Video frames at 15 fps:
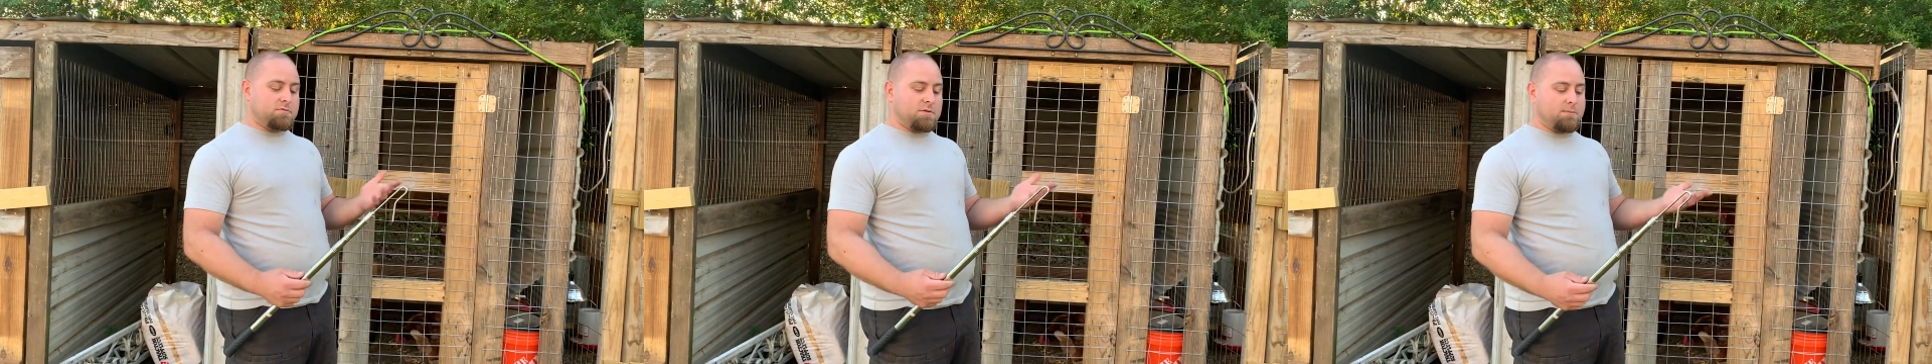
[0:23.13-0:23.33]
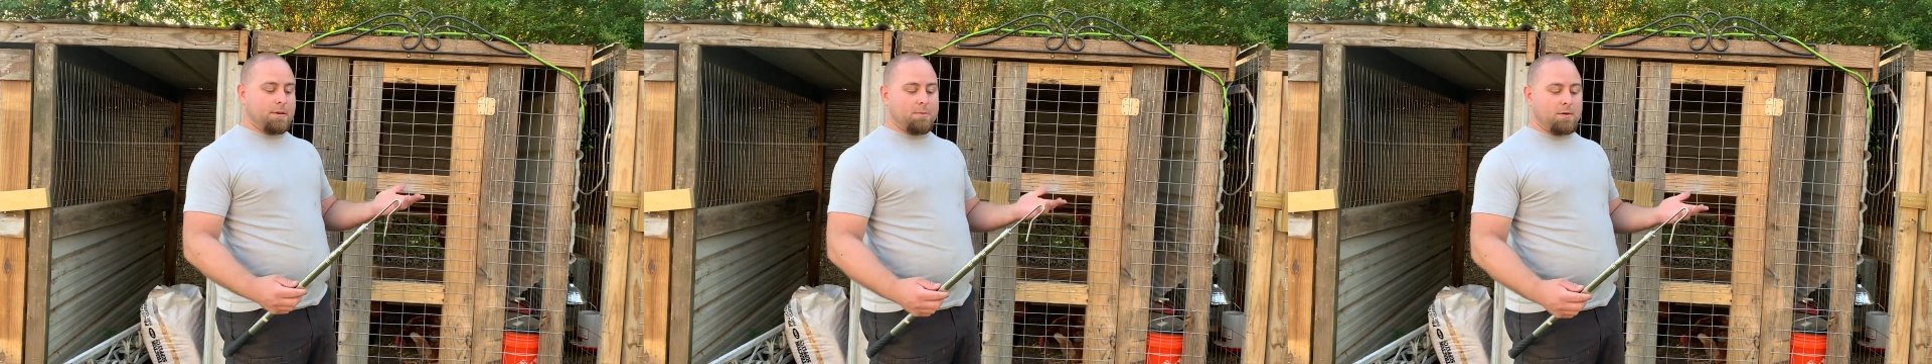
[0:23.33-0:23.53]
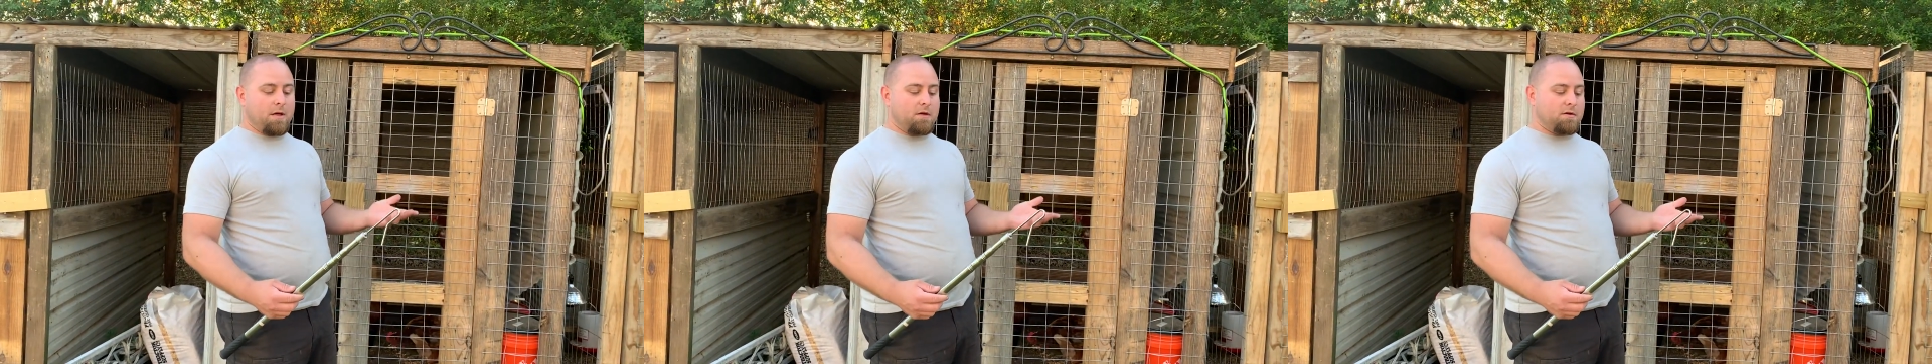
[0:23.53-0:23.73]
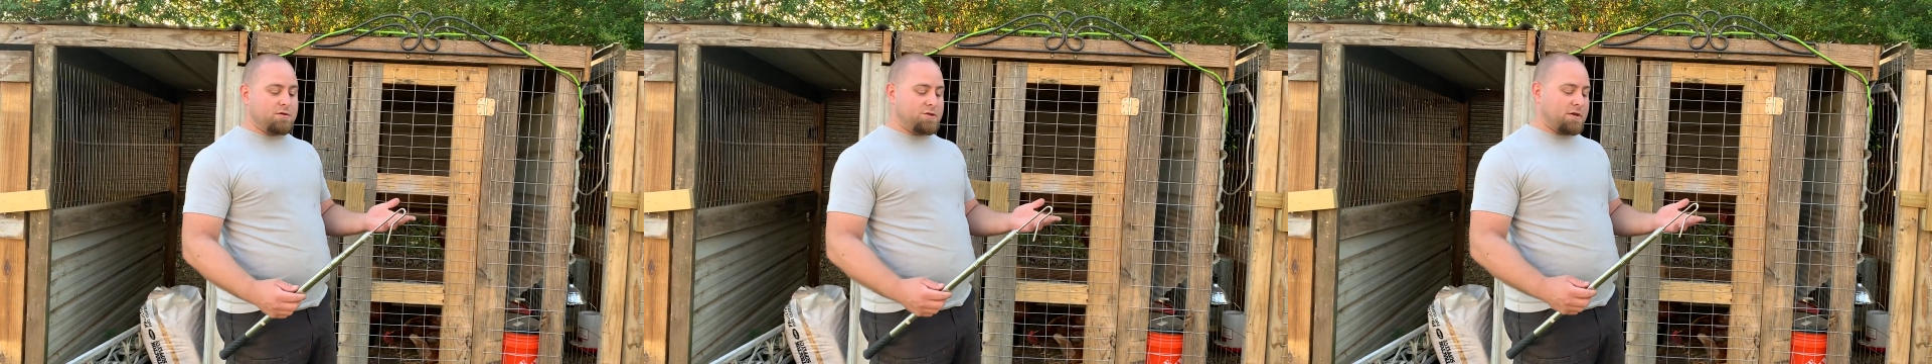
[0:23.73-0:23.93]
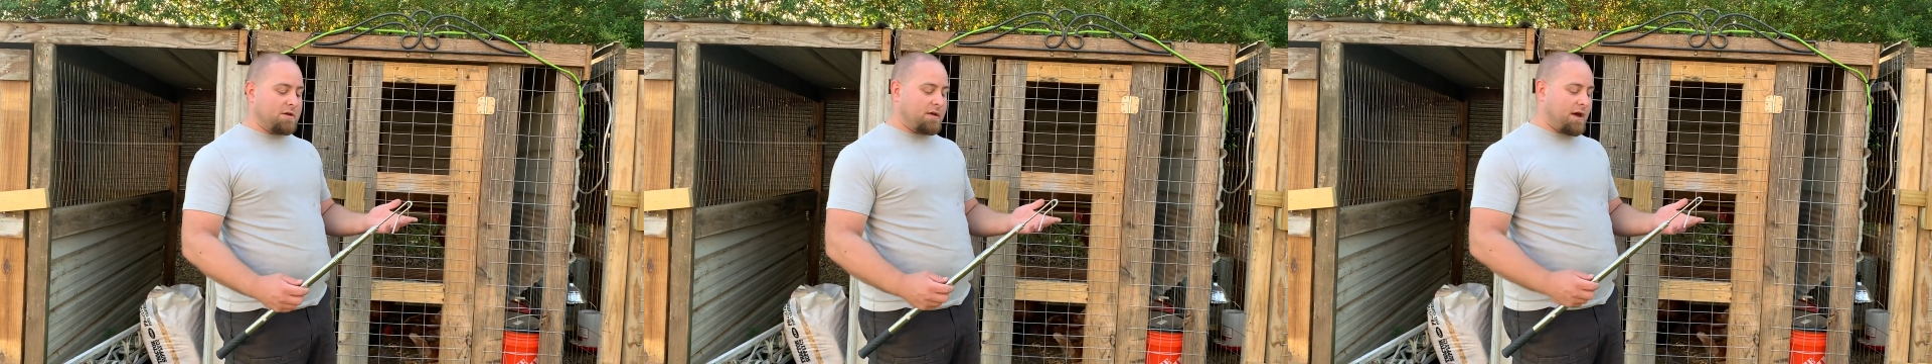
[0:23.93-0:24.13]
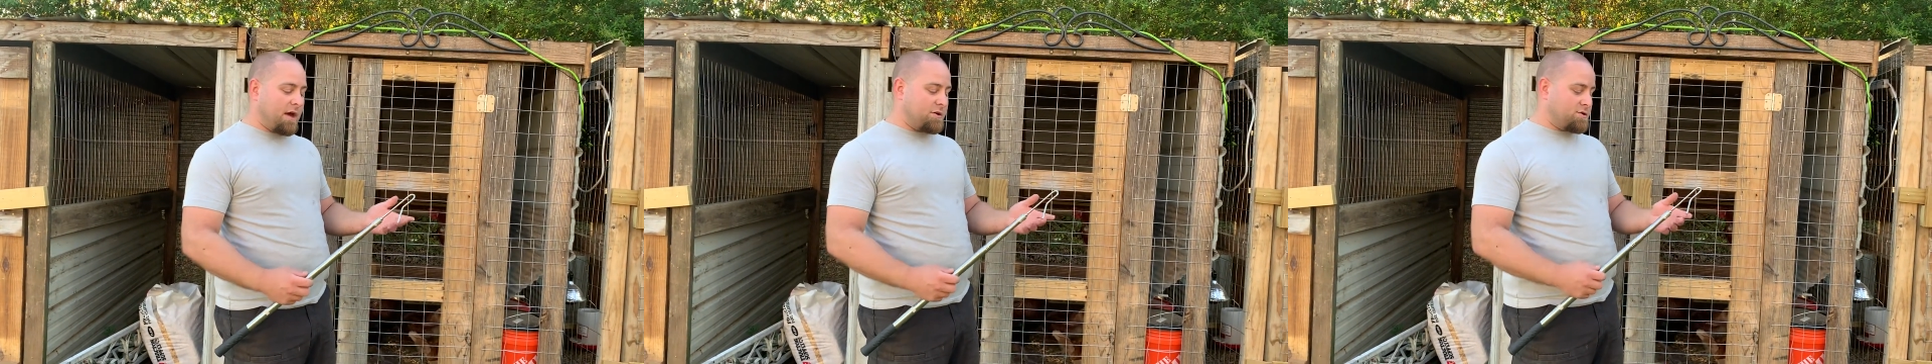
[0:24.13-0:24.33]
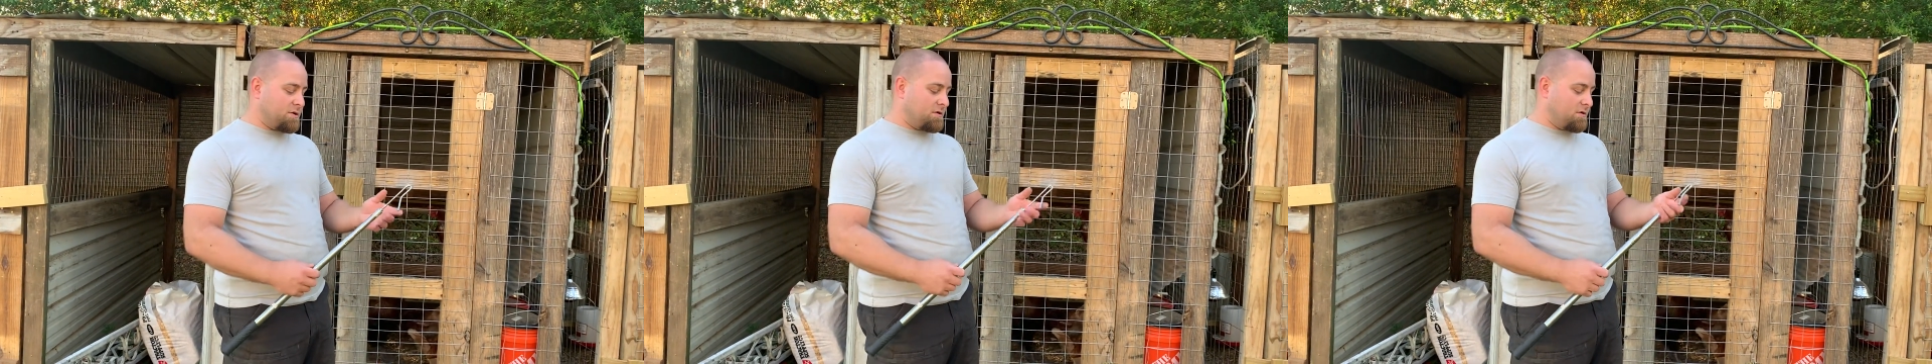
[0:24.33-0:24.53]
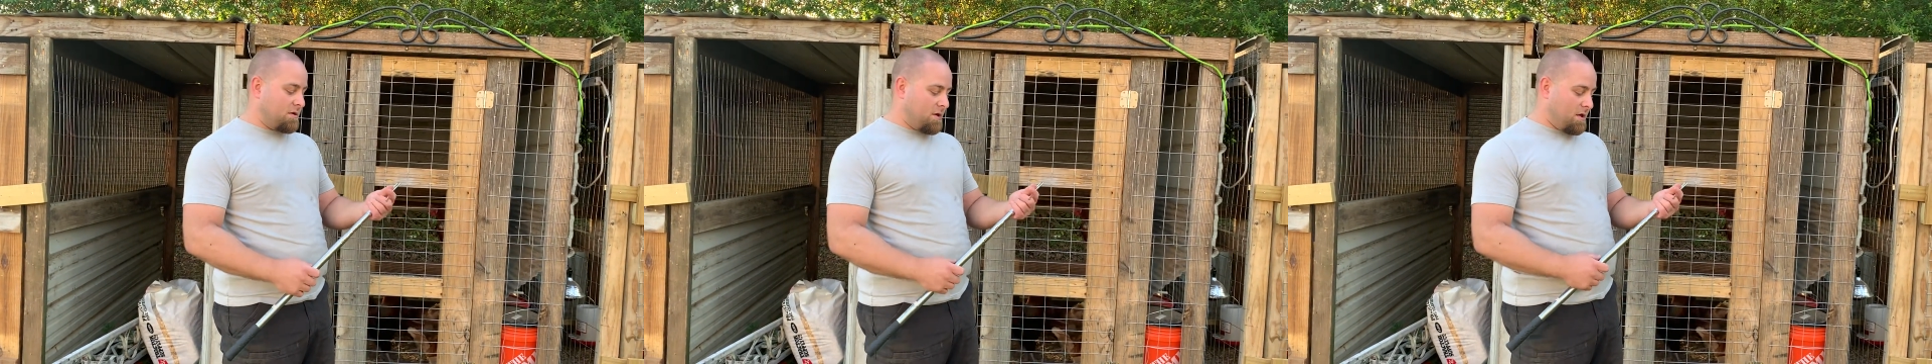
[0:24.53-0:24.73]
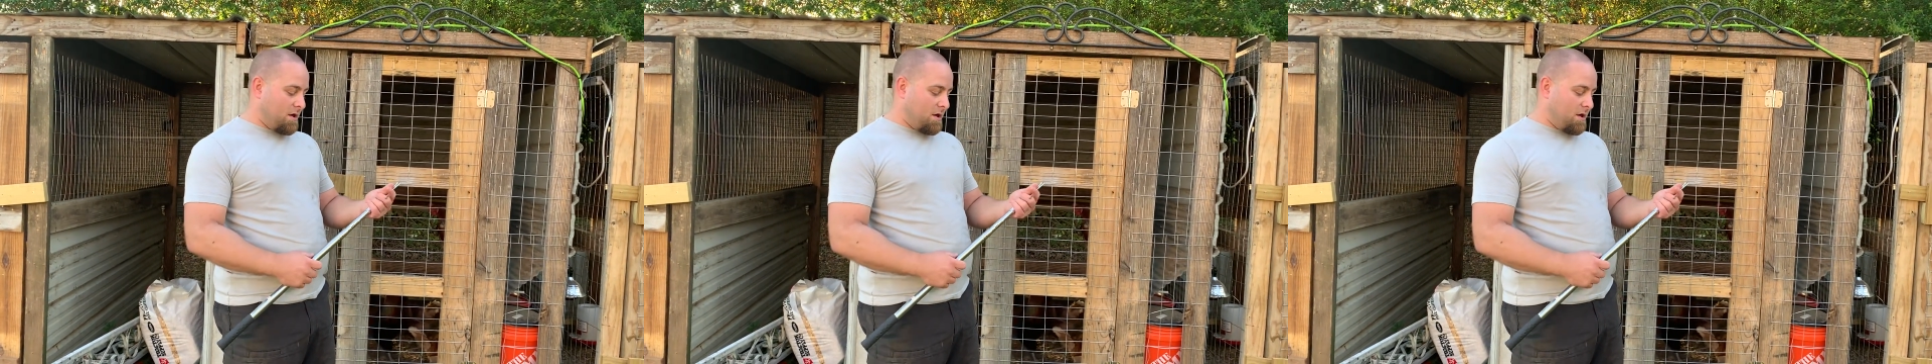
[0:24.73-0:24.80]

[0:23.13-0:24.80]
Some people call it a chicken catcher.